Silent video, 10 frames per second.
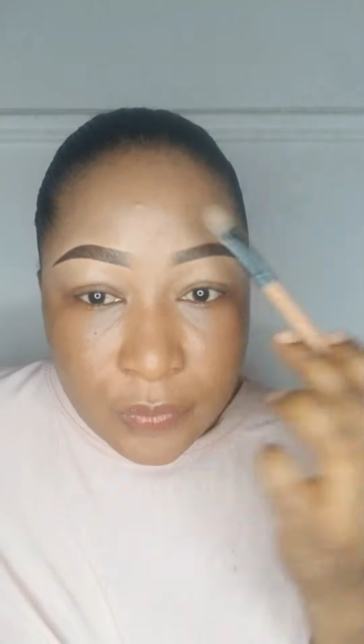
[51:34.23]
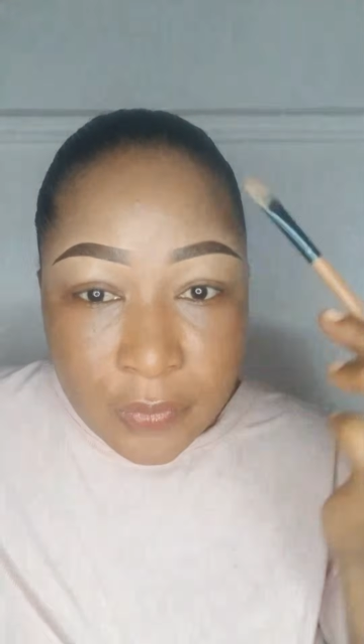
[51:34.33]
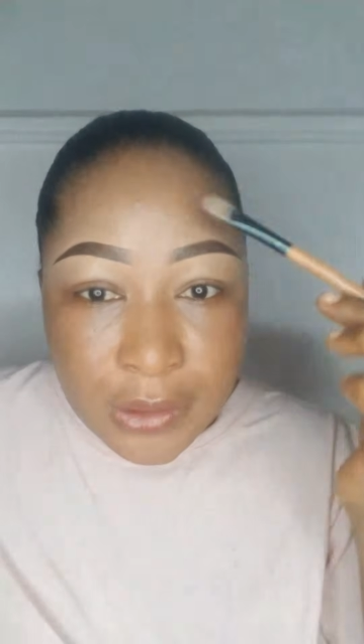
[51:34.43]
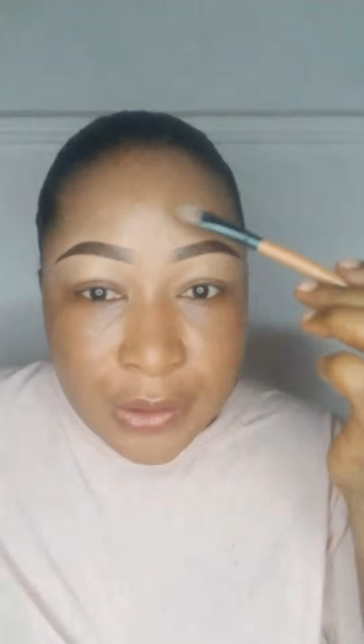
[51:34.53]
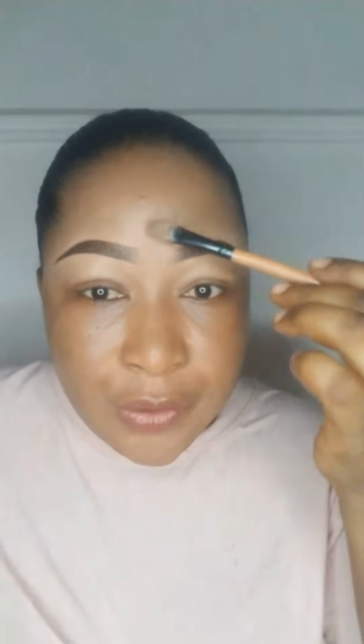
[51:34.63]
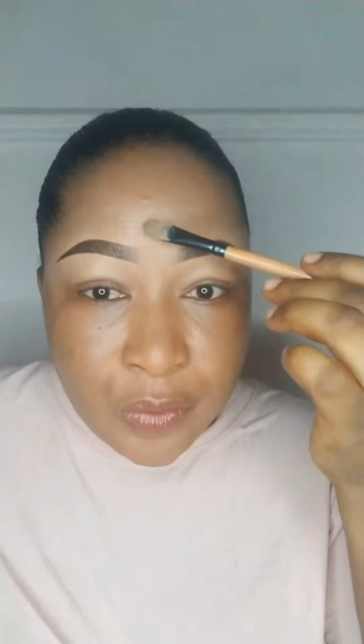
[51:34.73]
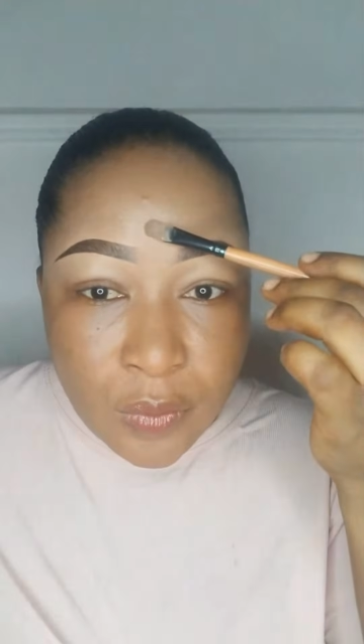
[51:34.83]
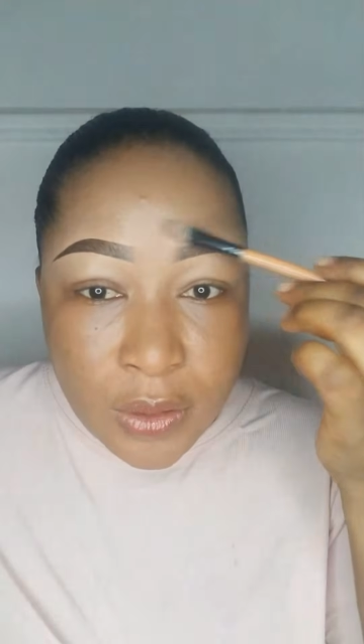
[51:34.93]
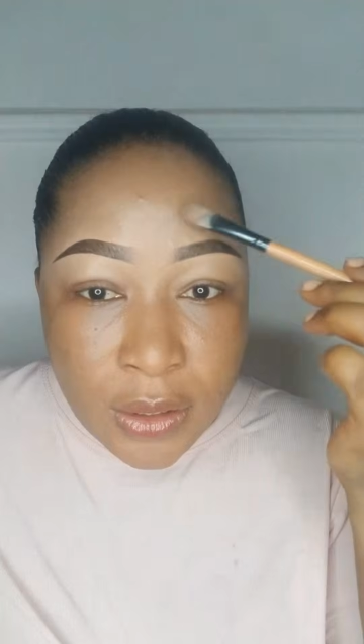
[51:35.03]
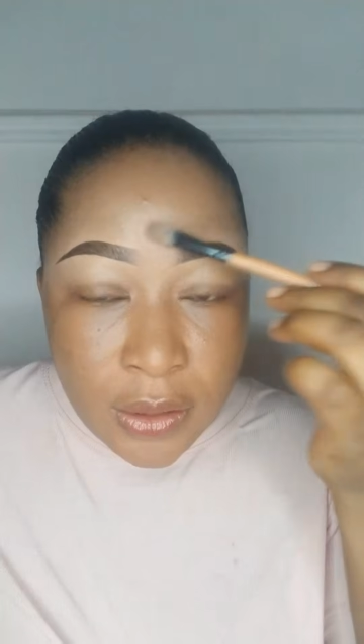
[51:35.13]
That is
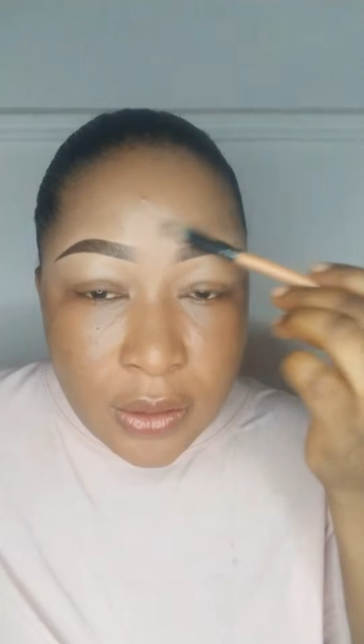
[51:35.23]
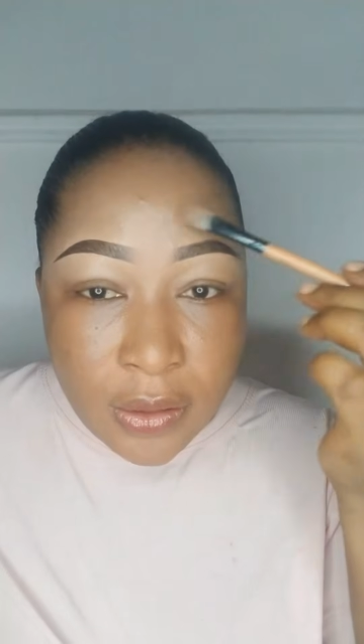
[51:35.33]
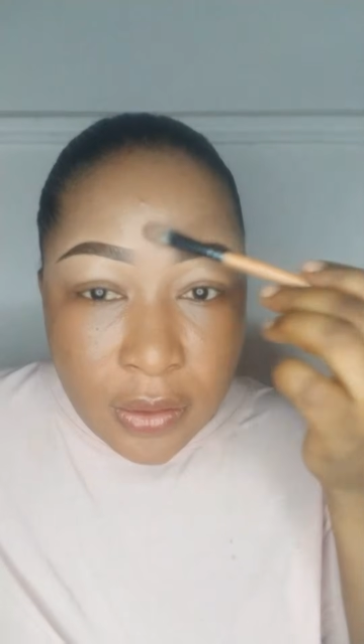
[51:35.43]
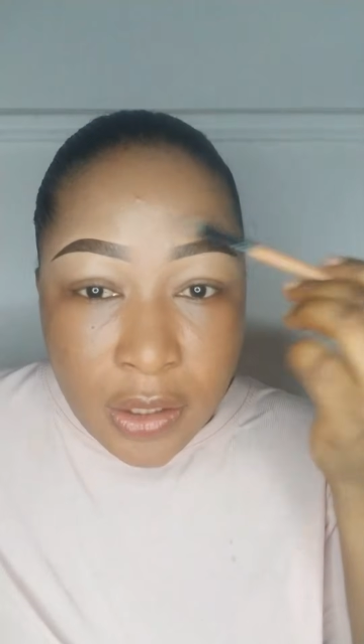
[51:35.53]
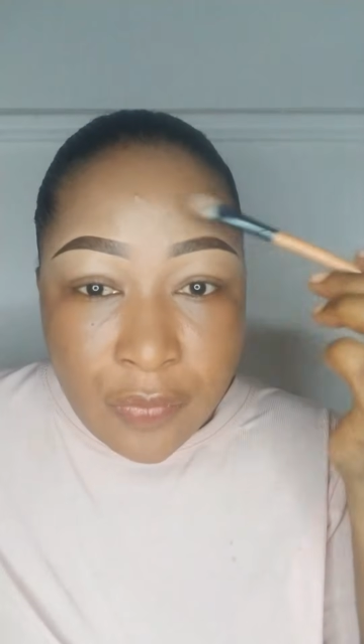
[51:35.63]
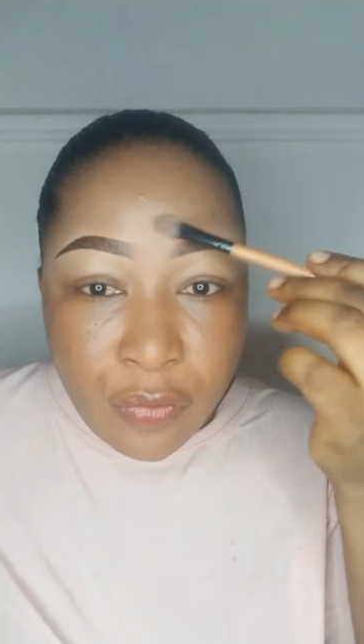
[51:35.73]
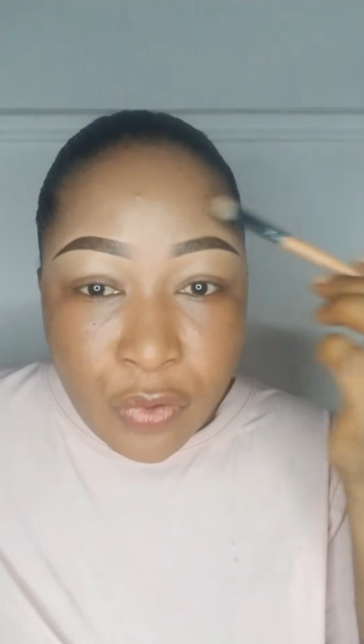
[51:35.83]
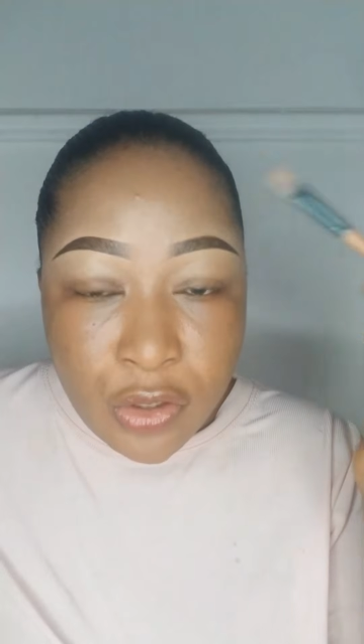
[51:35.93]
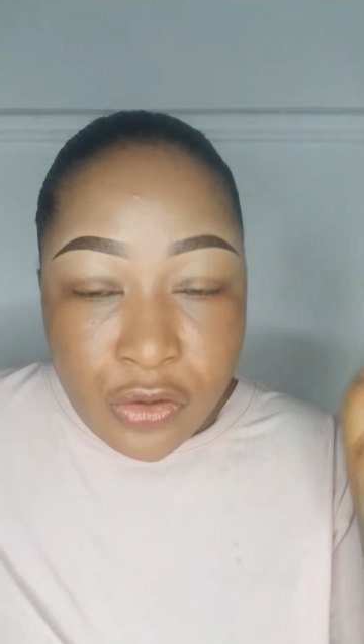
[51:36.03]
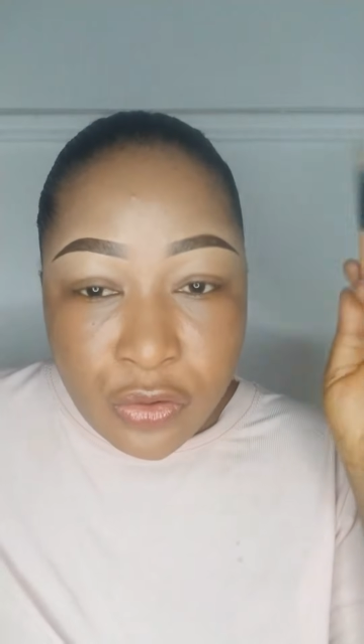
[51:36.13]
why even
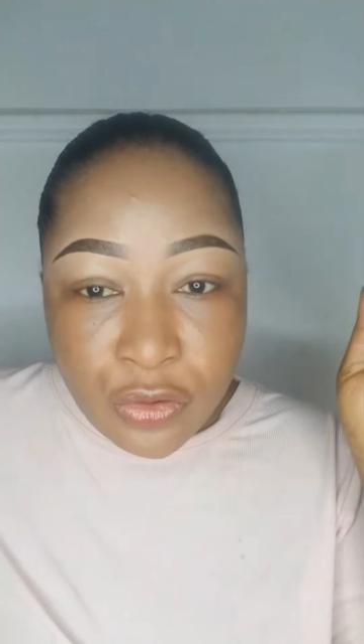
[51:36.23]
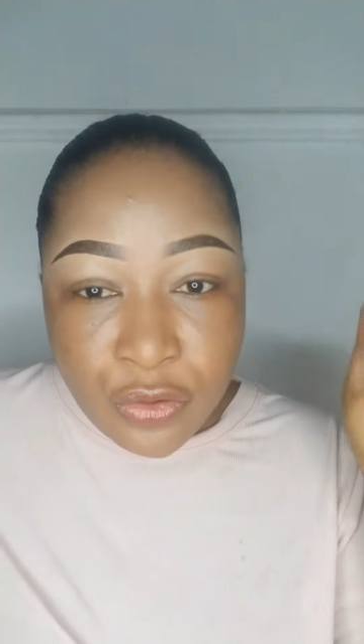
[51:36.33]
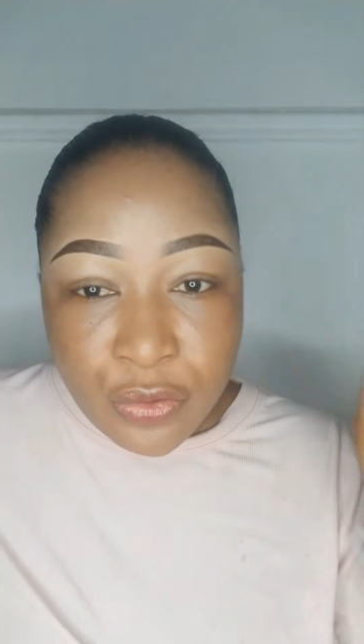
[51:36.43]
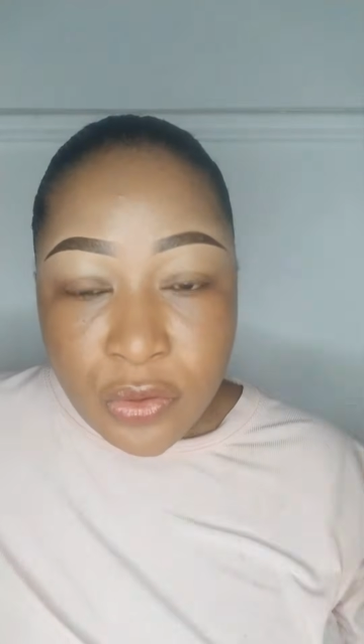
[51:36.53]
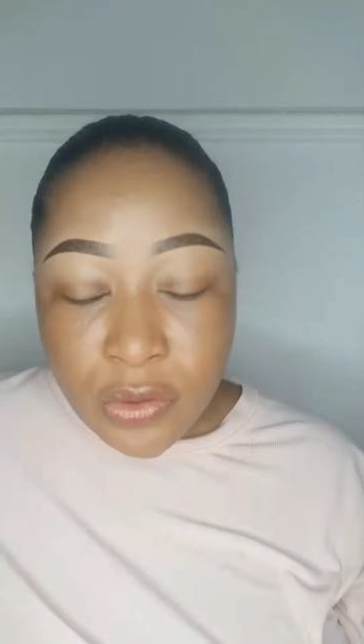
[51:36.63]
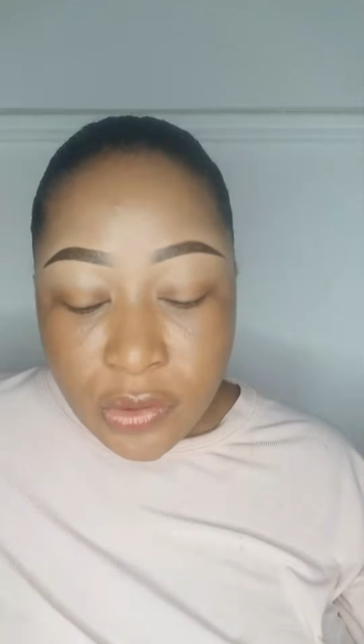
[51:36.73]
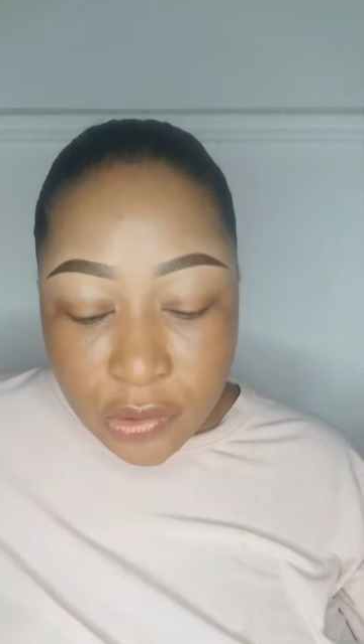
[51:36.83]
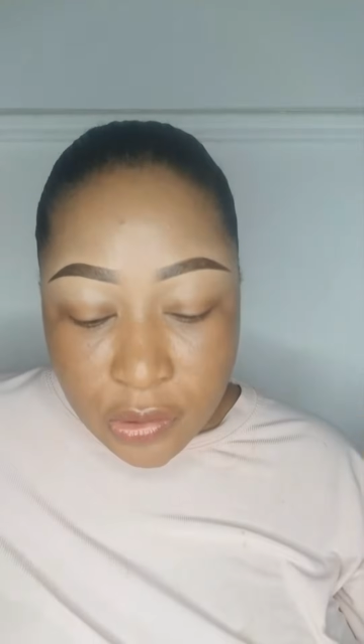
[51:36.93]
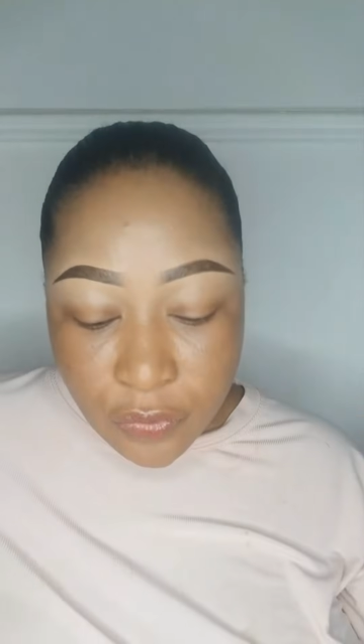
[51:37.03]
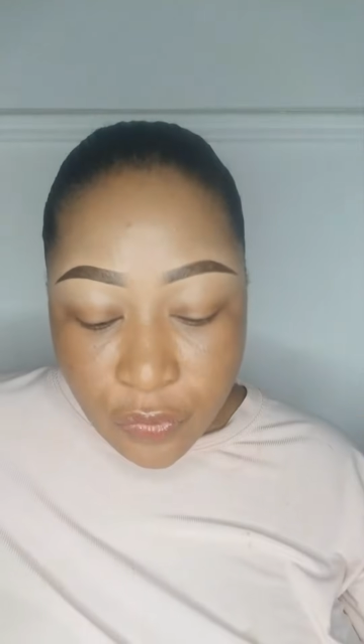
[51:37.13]
when you use